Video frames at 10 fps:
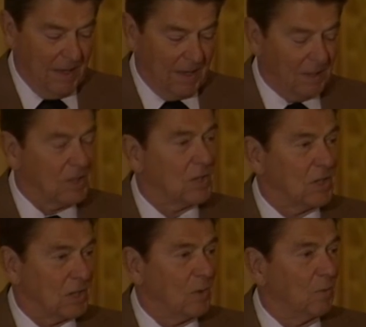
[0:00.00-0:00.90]
And this is
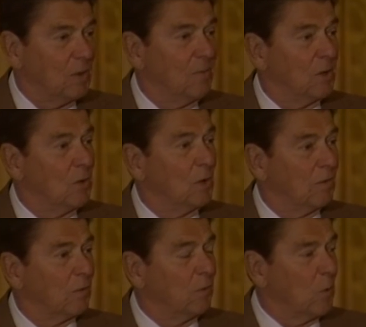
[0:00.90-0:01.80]
just what we've been
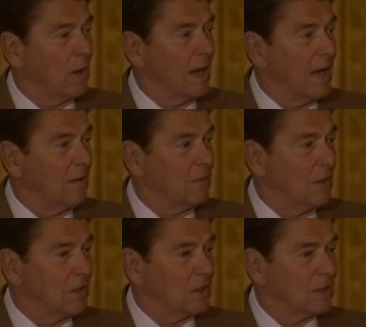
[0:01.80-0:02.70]
doing for four and a half
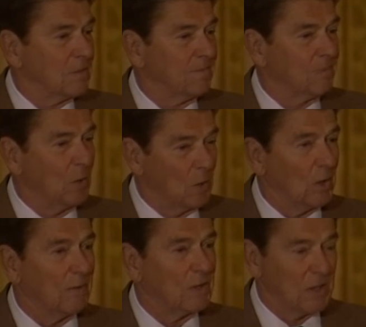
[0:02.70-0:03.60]
years,
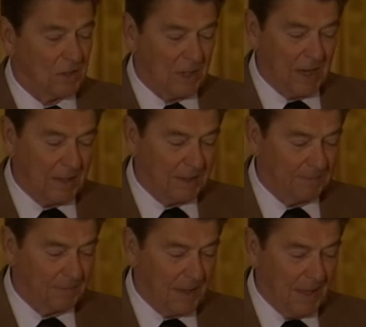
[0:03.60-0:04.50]
all of us here together.
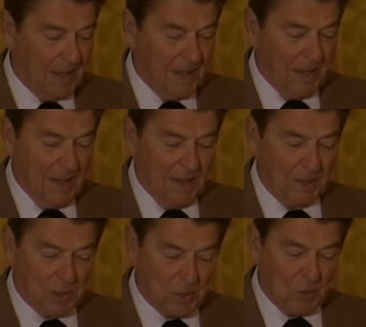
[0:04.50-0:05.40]

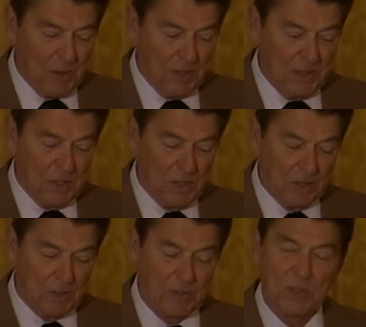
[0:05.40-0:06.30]
And the story of these
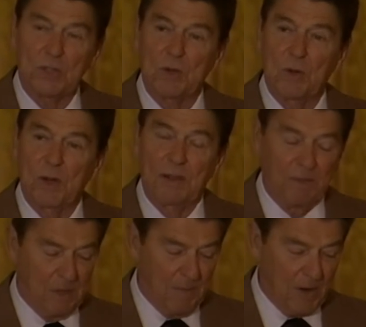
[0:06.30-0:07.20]
years is the story
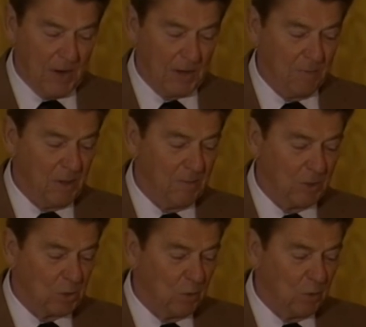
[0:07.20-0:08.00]
of the American people's